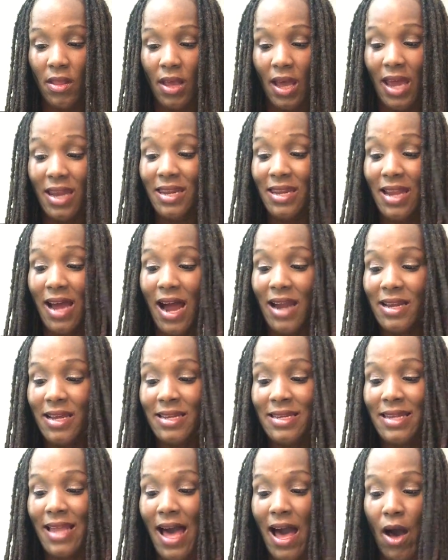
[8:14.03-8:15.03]
and not
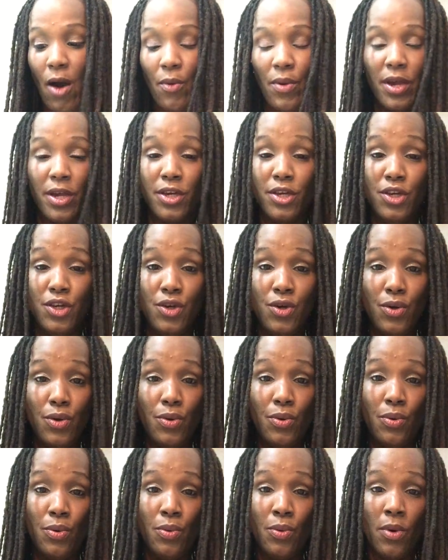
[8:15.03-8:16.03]
allowing
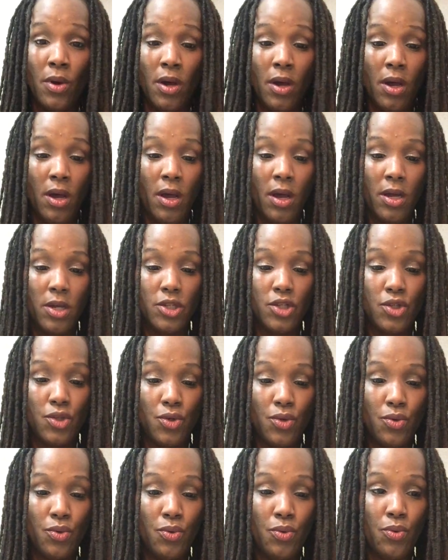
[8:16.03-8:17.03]
you
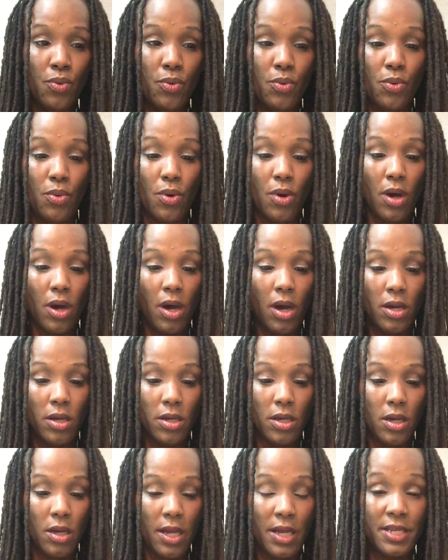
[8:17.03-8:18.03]
to
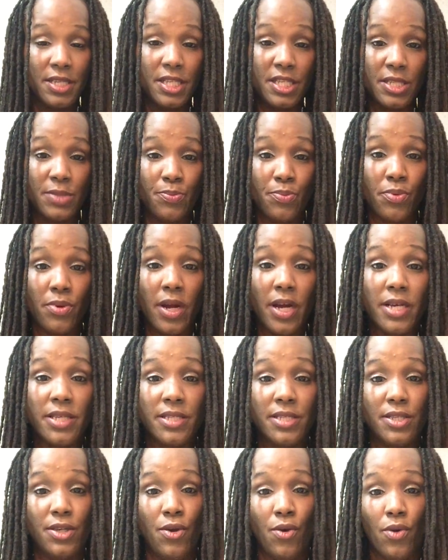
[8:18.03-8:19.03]

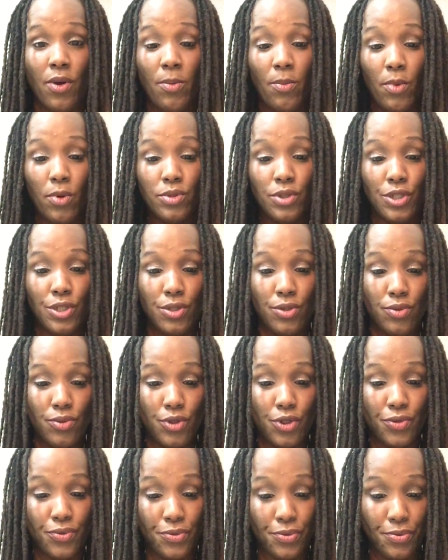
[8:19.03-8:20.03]
express your emotional
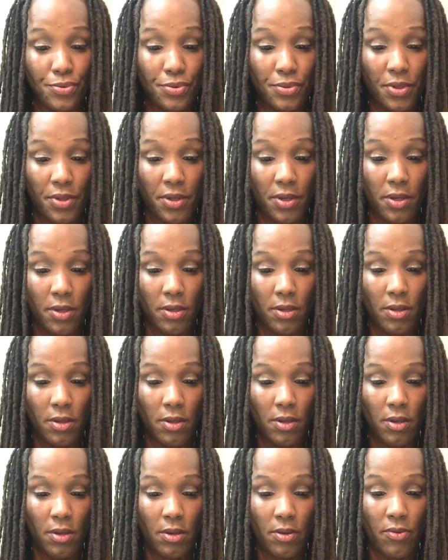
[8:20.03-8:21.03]
truth,
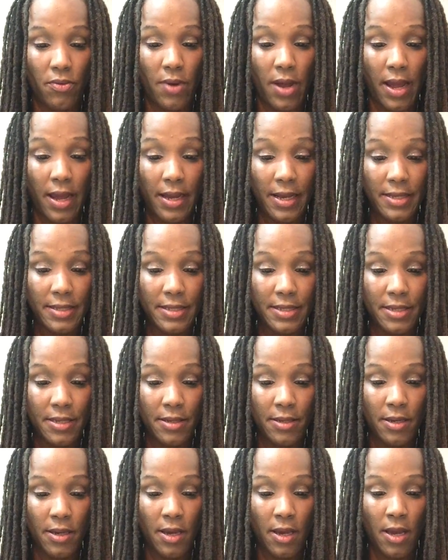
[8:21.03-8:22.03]
right?
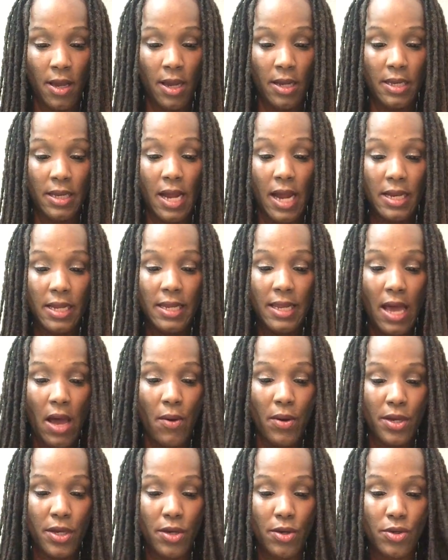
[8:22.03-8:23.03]
Not
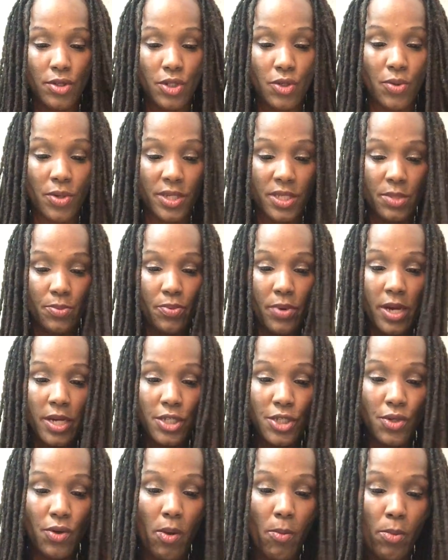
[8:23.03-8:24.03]
allowing you to
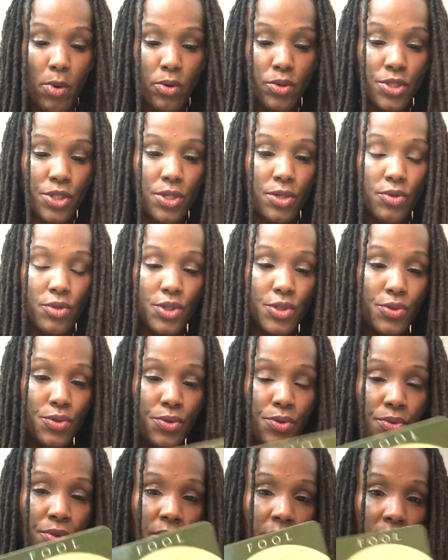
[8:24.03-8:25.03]
express your emotional
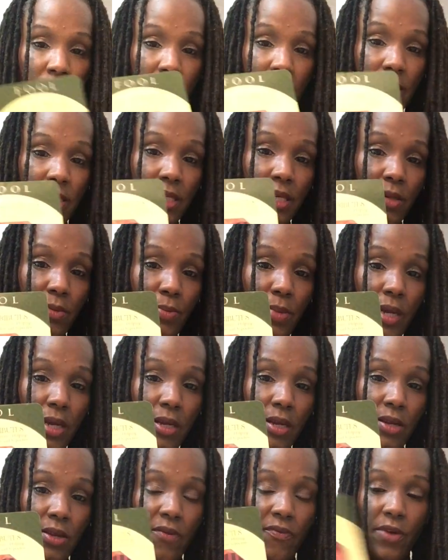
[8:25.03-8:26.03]
truth. And this could be an
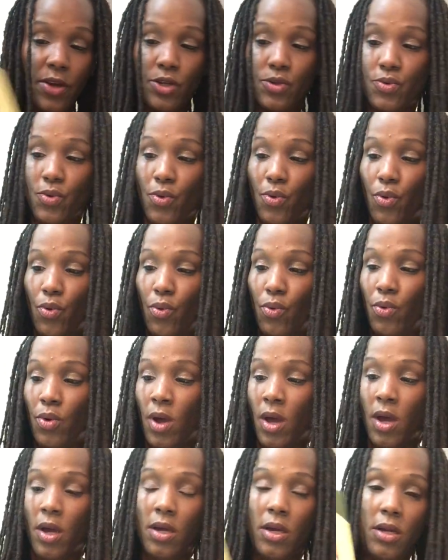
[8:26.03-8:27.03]
individual who,
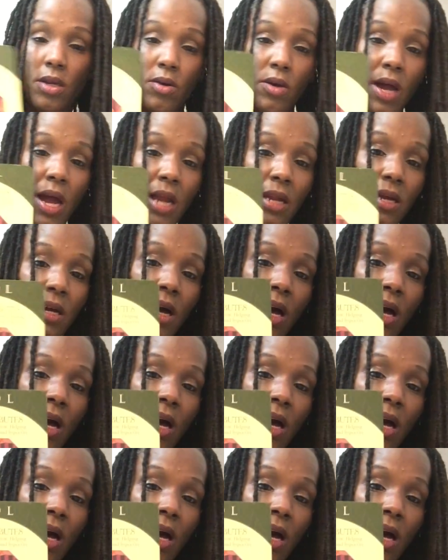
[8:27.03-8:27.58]
kind of